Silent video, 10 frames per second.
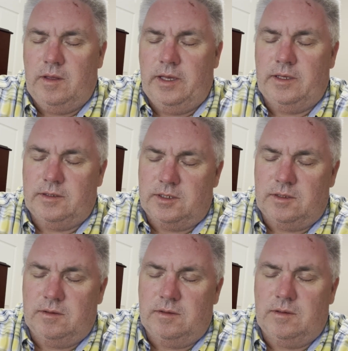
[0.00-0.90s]

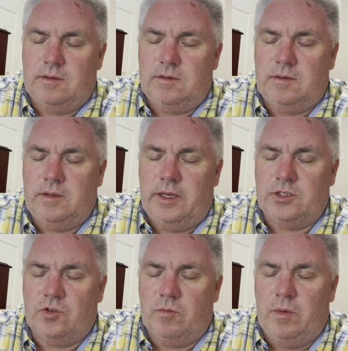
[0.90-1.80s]
as
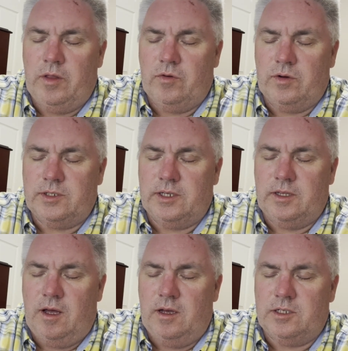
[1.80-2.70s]
as their mother is in
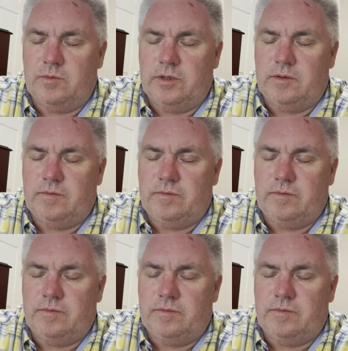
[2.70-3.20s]
the hospital.